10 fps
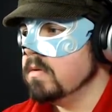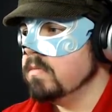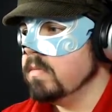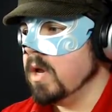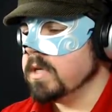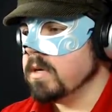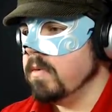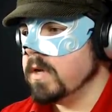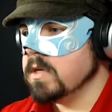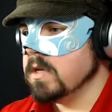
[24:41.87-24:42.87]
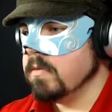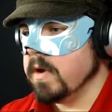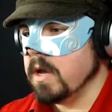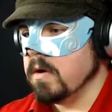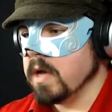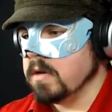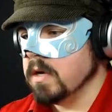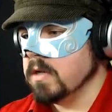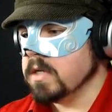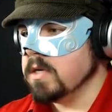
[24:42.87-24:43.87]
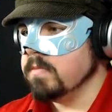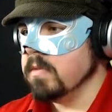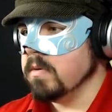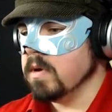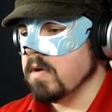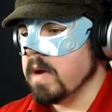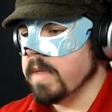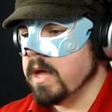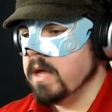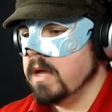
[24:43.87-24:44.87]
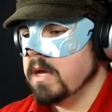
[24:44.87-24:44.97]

Blimey, someone rescued them already. Okay, Doll Totem. I'm going to grab that.